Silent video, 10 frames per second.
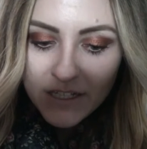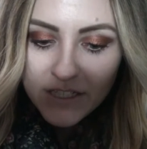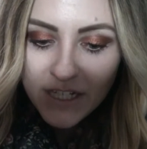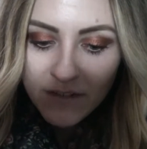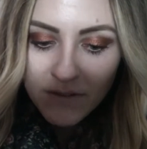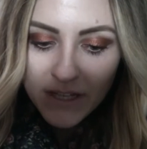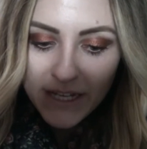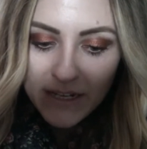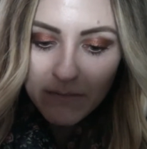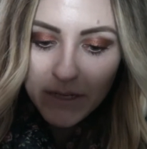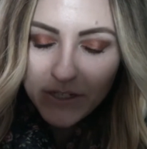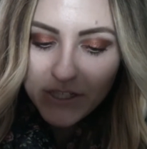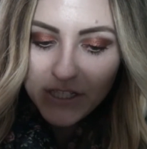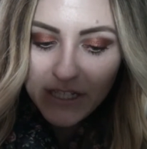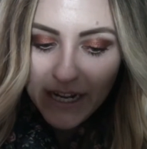Dean-related
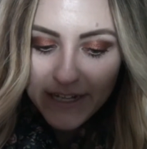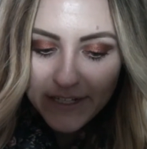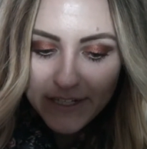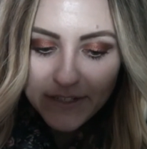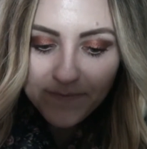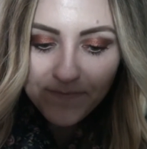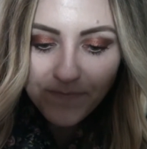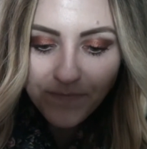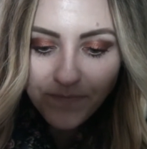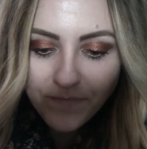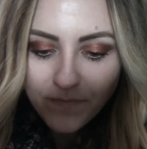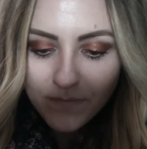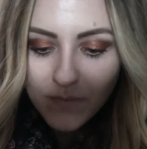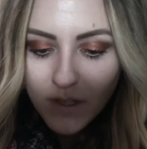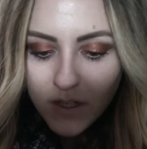merchandise.
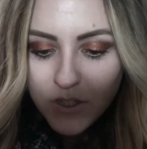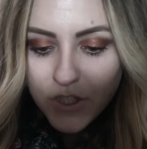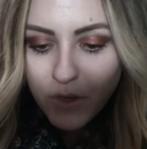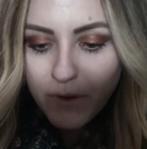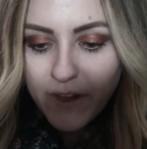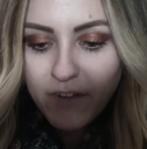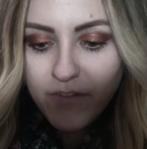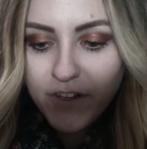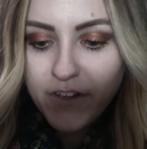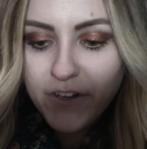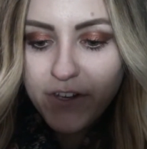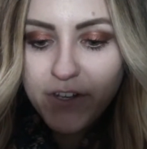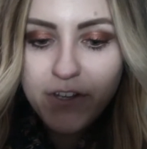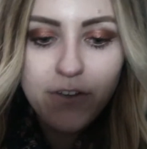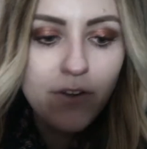So without further
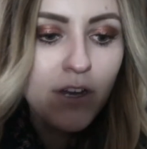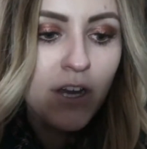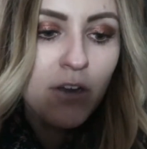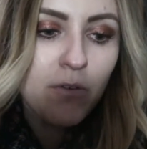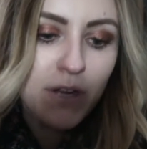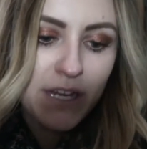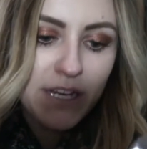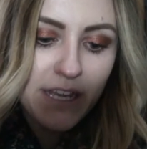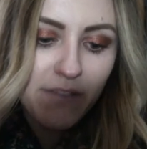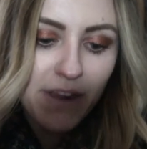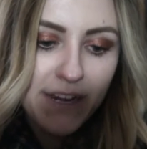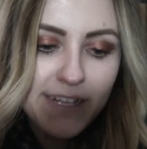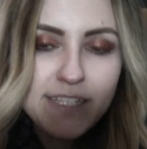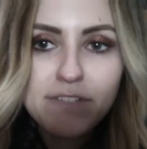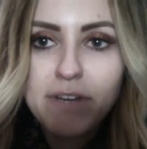ado, we're going to get right
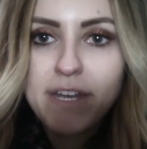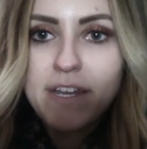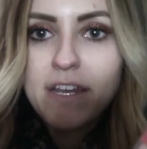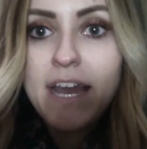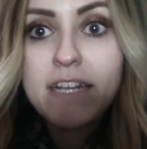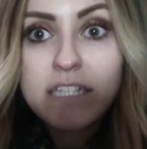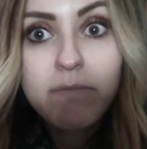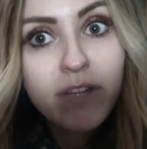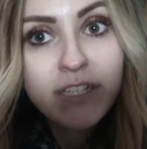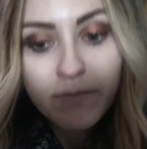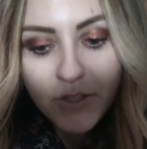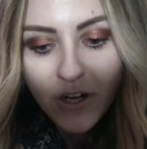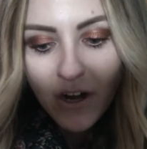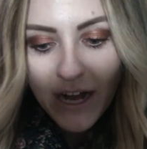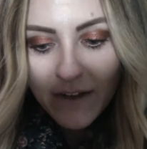into it. And some of this I'm sure
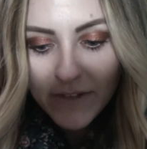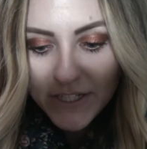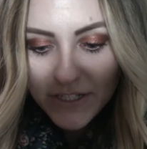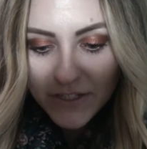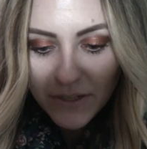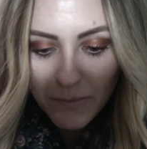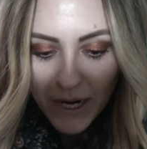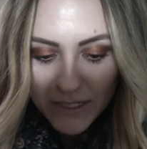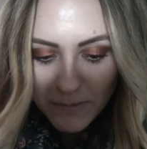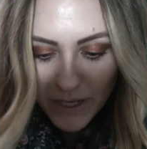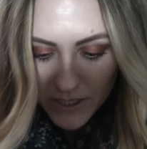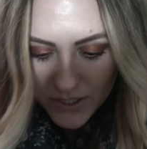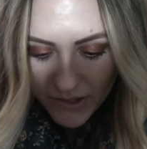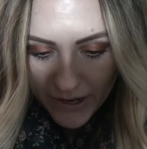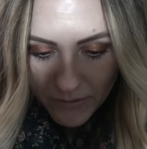I'll have. It's a surprise box,
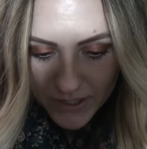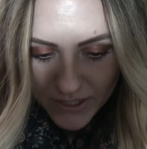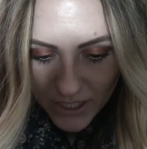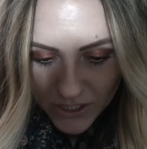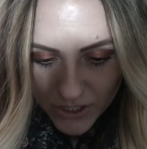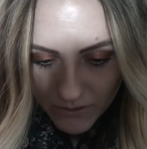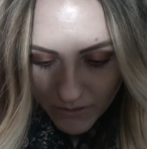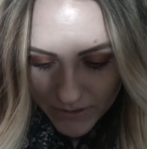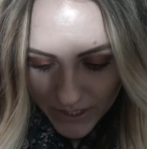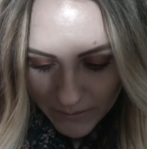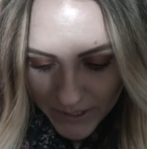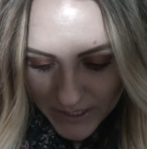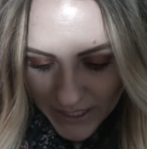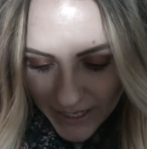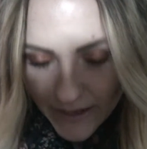so I was not sure what was going to be
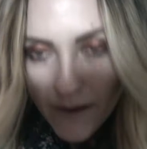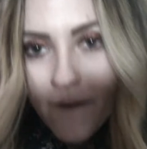inside.